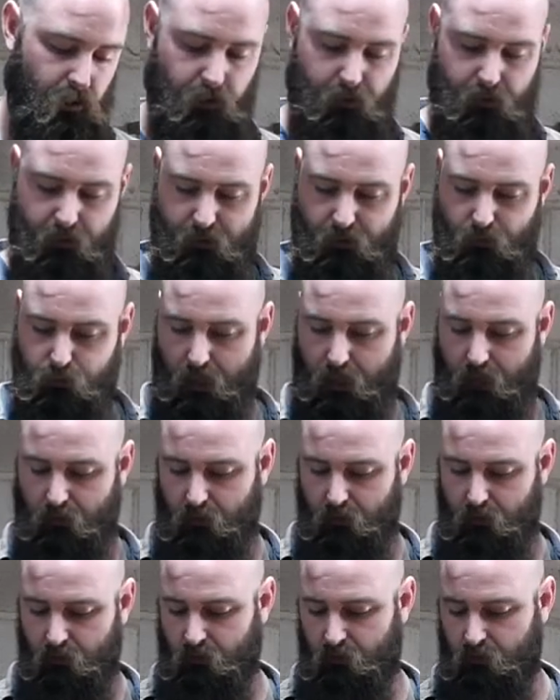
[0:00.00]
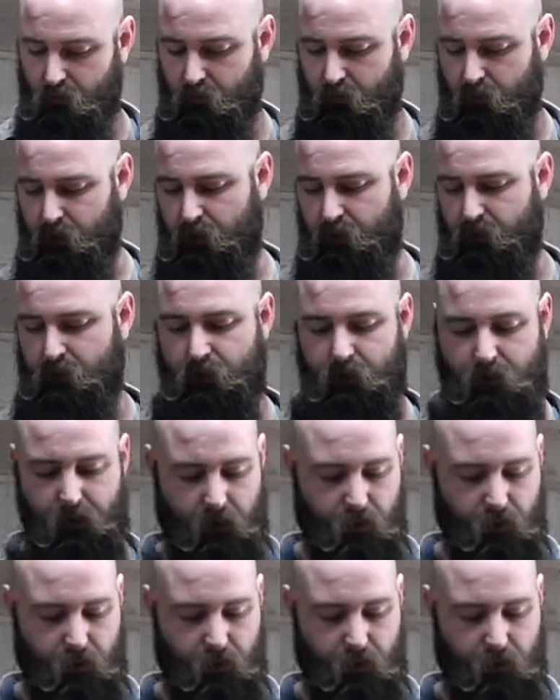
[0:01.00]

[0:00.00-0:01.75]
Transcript: This one is